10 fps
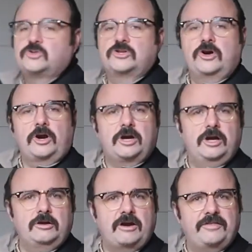a dark
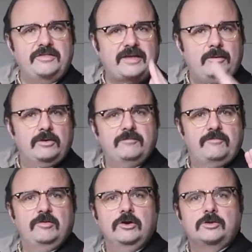color, I think that would
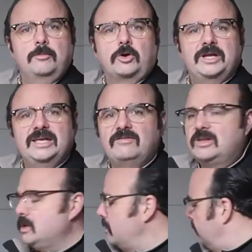have looked more even.